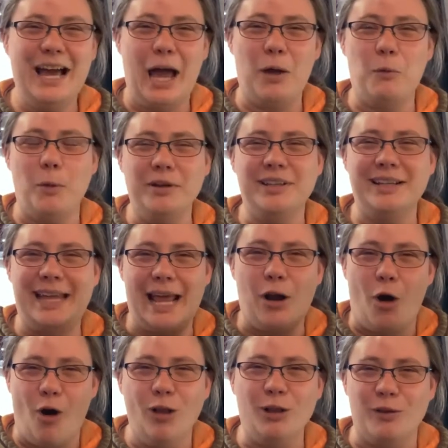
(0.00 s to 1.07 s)
I want to get
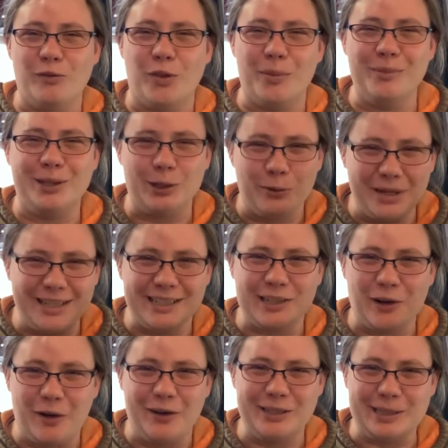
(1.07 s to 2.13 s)
all of them so it is
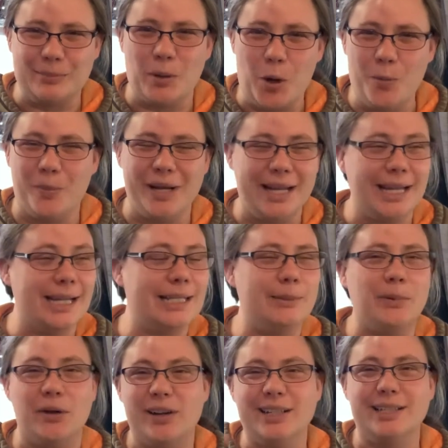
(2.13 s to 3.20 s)
an awesome opening
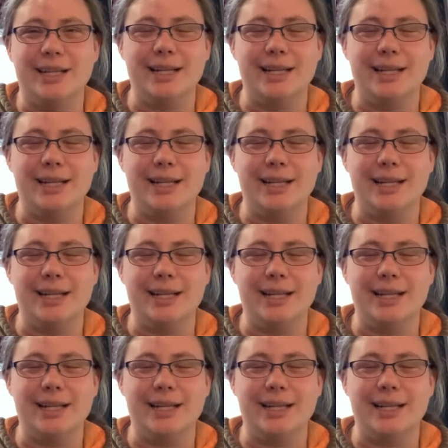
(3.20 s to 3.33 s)
experience.